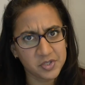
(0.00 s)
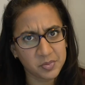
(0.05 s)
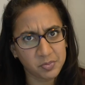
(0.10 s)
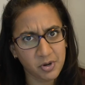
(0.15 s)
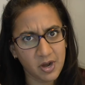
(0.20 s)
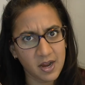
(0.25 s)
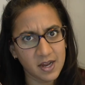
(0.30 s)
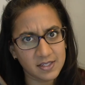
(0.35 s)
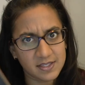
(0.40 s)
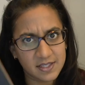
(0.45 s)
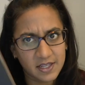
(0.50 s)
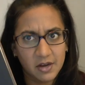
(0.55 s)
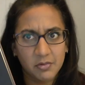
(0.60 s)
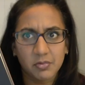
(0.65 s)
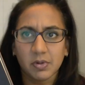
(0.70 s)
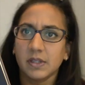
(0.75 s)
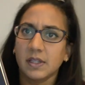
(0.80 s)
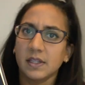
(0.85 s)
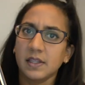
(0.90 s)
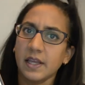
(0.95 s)
surprised that I
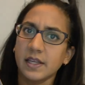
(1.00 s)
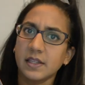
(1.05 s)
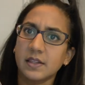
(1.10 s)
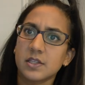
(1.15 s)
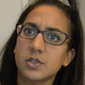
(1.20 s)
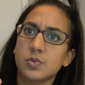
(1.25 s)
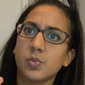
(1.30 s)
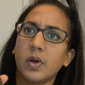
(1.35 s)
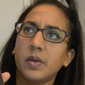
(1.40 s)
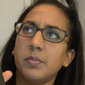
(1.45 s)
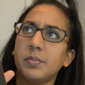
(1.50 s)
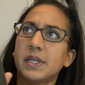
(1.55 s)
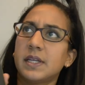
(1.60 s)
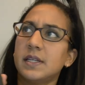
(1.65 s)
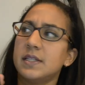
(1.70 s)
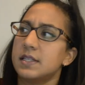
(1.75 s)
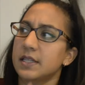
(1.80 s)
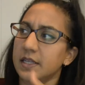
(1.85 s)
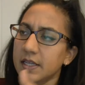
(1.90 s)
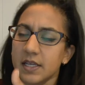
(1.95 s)
really like this one
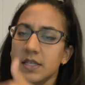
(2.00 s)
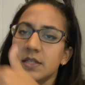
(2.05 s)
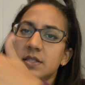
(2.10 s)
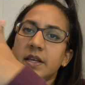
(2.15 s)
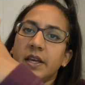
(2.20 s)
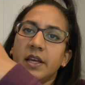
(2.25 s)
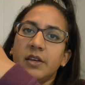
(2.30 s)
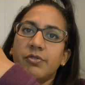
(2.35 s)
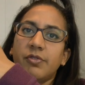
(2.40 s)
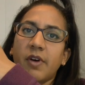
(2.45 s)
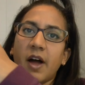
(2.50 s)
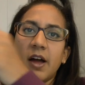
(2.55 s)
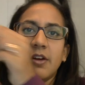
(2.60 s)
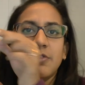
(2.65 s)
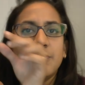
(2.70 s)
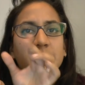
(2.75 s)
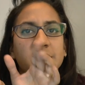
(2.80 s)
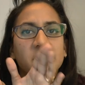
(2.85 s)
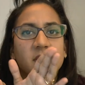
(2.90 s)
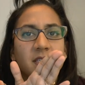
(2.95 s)
because it is
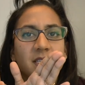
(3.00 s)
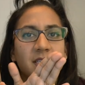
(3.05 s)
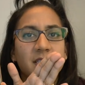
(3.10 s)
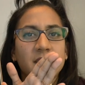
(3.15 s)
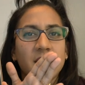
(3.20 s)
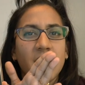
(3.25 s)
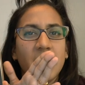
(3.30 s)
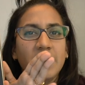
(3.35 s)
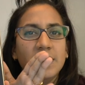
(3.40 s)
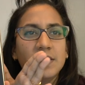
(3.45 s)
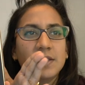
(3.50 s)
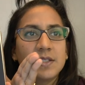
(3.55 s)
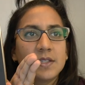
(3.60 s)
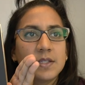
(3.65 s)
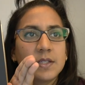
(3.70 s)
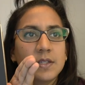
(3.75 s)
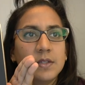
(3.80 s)
A5, but the slight